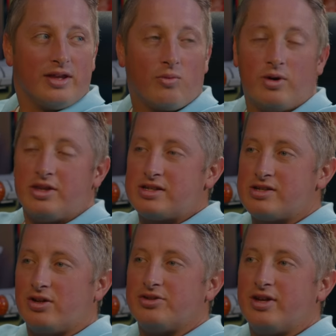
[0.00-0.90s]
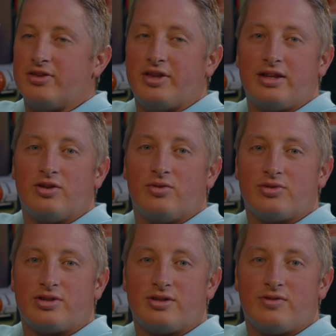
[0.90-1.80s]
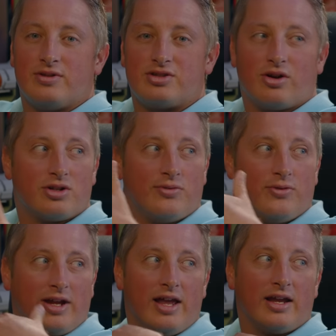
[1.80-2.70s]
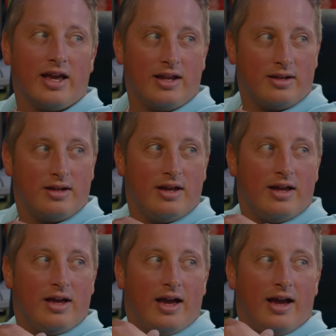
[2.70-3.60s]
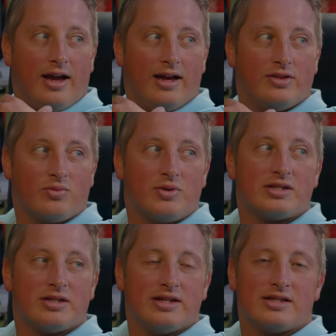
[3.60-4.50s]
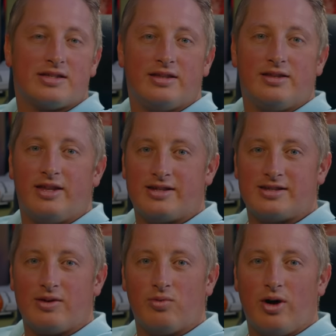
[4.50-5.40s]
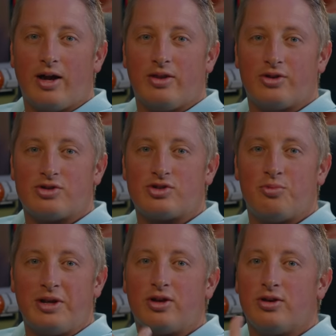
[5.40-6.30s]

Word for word: Like when this is all done, they don't start to forget again. Right. And the reason is they say, well, I, there's so many